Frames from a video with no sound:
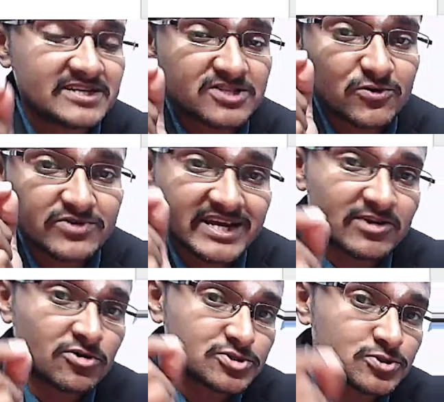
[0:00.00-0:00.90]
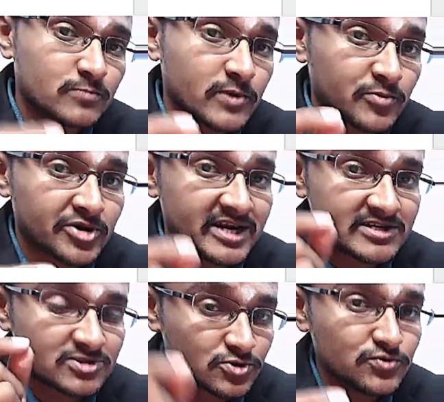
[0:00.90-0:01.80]
and sound can also
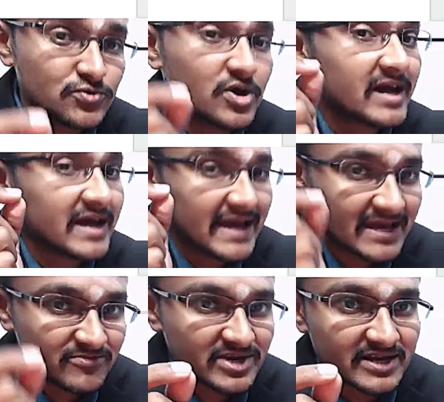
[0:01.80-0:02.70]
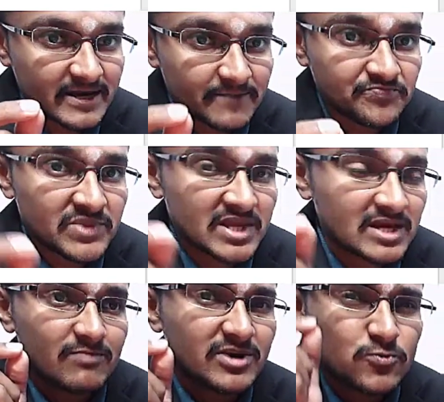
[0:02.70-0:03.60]
propagate through air medium.
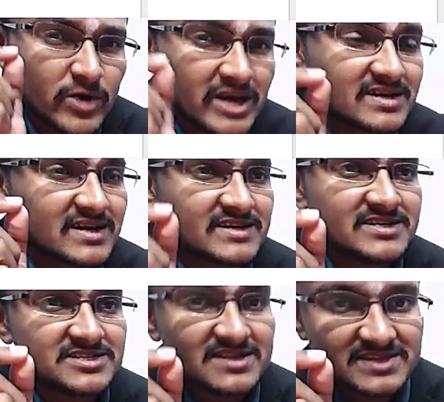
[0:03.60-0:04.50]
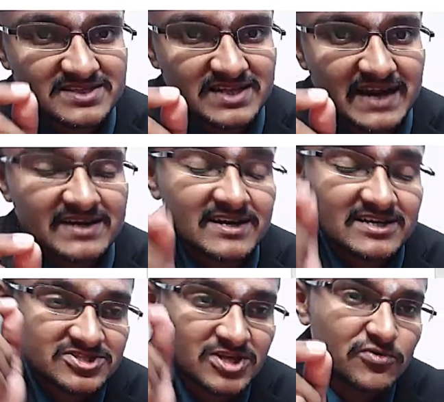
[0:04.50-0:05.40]
But one condition is
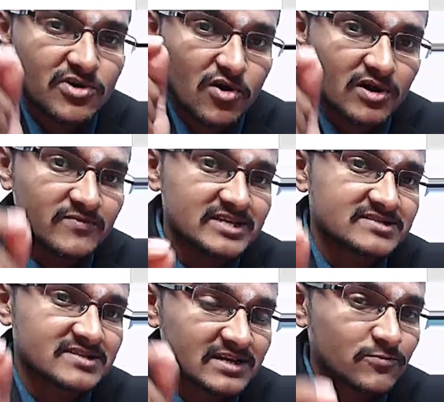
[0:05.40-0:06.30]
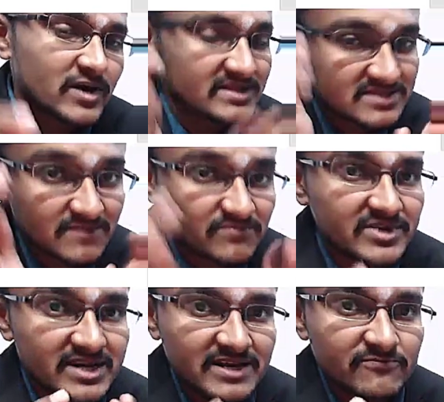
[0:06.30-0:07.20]
that sound always requires
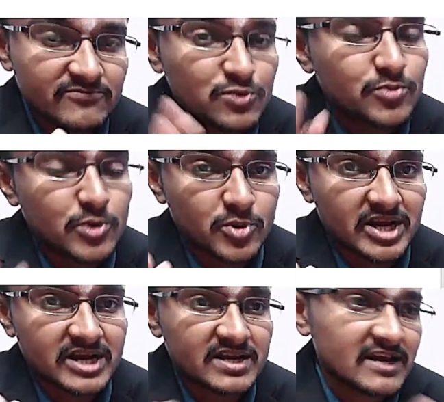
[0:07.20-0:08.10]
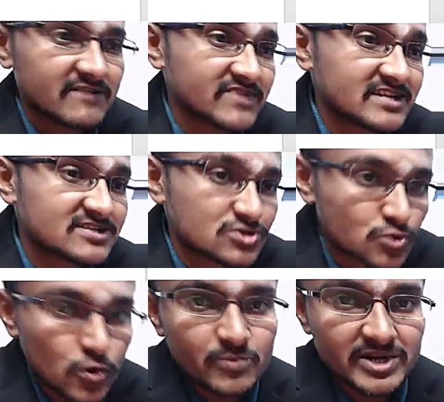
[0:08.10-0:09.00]
some medium to propagate. If there is
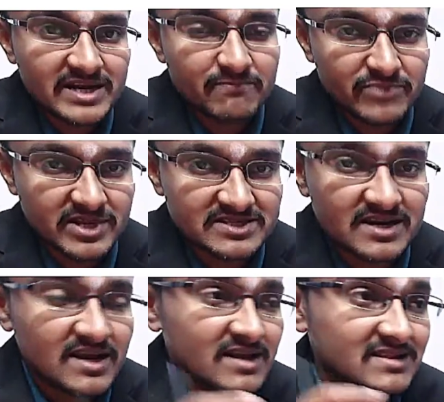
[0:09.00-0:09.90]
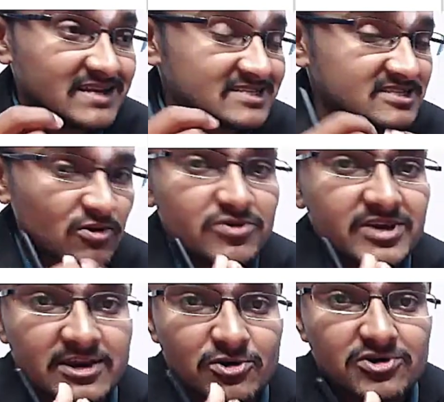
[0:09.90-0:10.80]
no medium present, then
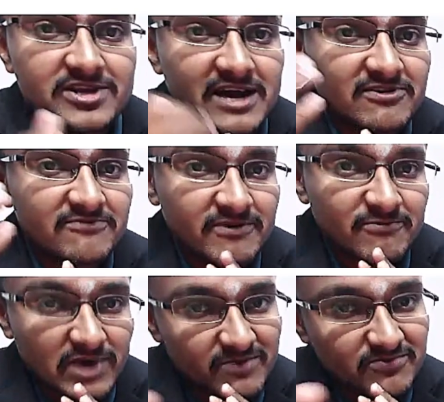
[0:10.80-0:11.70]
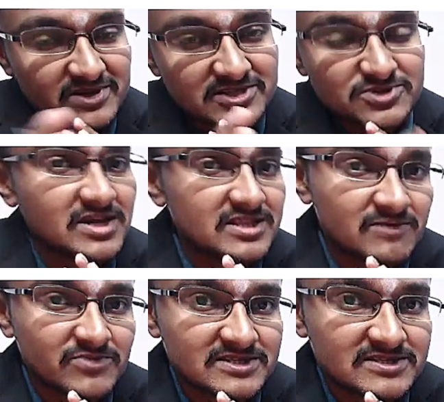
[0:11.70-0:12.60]
sound cannot travel from one place to
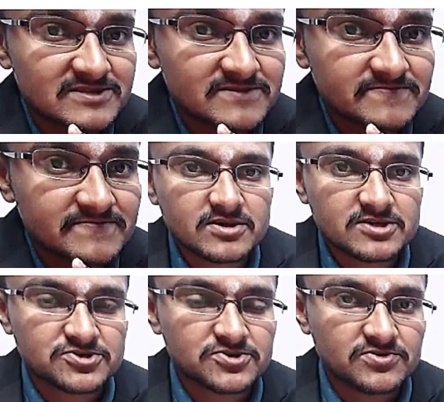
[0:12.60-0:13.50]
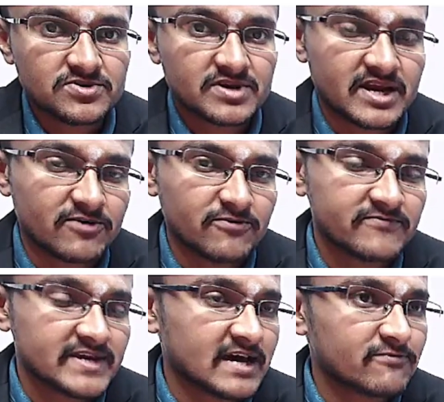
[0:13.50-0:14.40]
other place. So
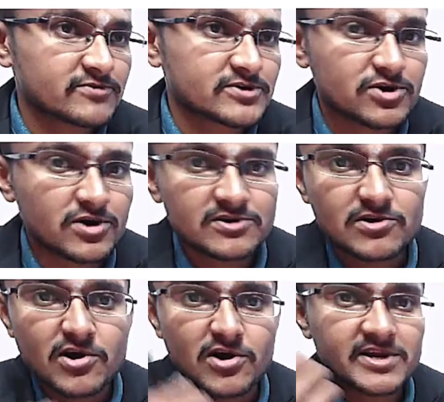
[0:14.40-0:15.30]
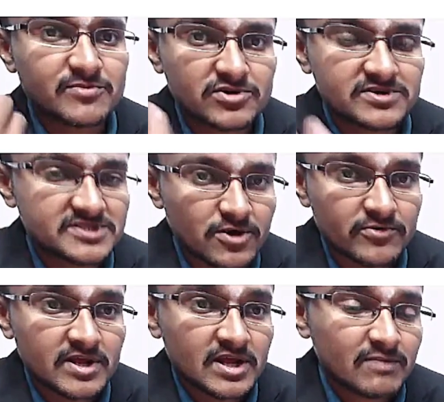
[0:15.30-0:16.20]
now we have talked a lot about
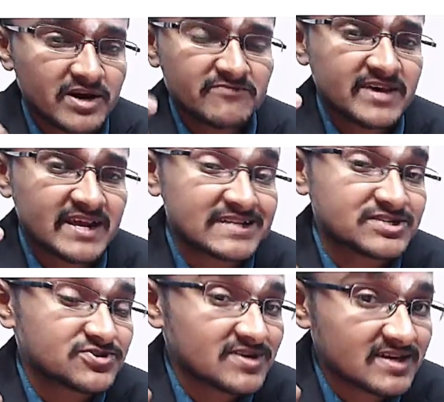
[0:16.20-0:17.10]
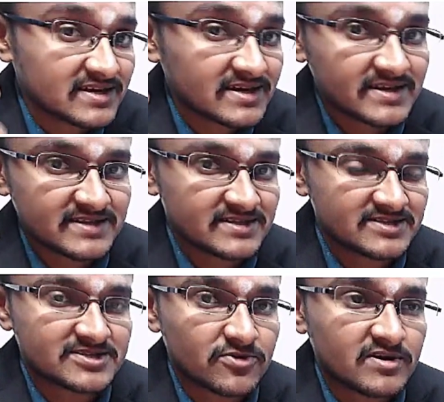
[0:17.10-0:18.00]
sound, but we are actually hearing
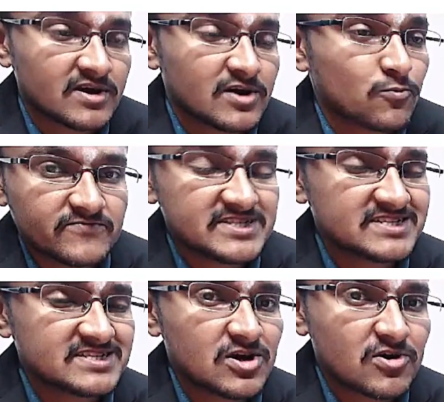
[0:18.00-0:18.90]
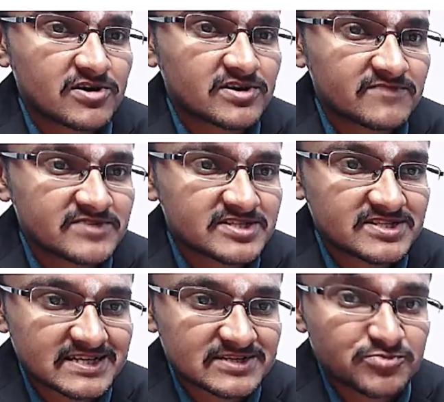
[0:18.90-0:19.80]
the sound. Which is the organ
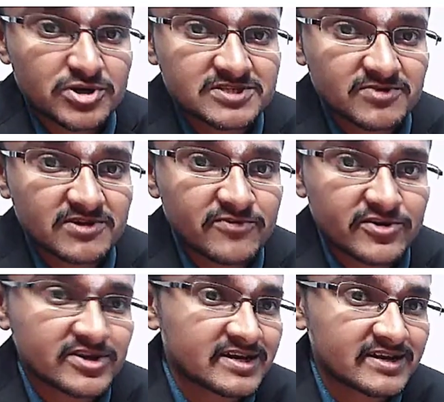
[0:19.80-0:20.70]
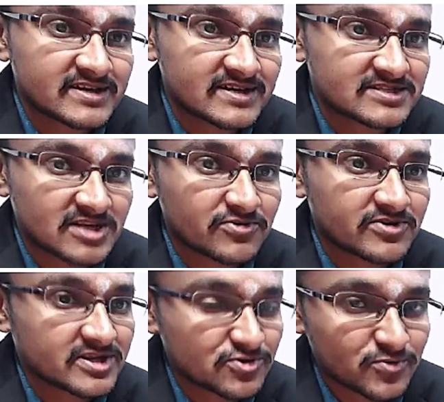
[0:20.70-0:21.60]
which is responsible for hearing a
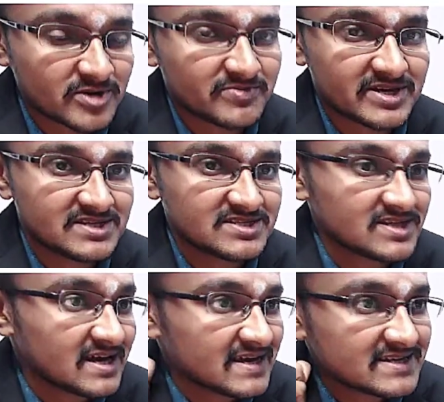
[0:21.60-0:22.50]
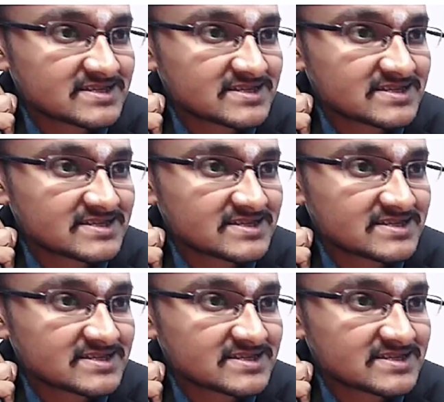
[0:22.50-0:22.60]
sound in human beings